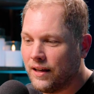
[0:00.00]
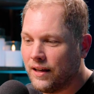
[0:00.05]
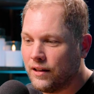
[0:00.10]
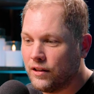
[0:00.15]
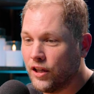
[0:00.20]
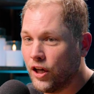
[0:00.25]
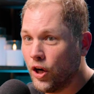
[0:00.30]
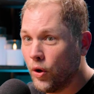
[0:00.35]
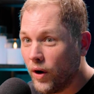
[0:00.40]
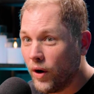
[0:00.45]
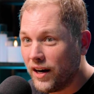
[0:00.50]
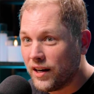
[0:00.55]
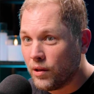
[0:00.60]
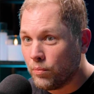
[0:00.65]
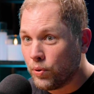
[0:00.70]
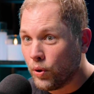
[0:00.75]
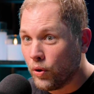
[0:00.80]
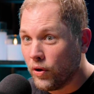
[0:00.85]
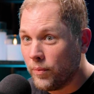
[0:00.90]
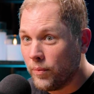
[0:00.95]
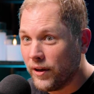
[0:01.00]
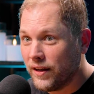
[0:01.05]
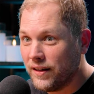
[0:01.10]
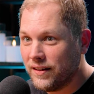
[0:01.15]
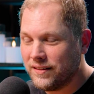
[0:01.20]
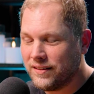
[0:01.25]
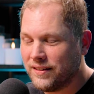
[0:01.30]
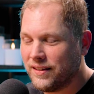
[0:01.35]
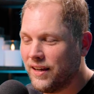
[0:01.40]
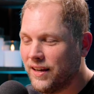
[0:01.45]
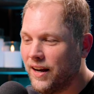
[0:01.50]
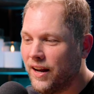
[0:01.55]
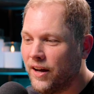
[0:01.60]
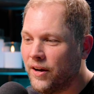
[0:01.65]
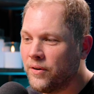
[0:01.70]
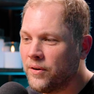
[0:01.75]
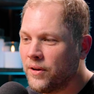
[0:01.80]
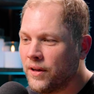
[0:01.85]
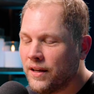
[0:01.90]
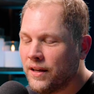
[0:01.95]
low unemployment, you
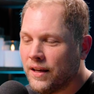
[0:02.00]
know.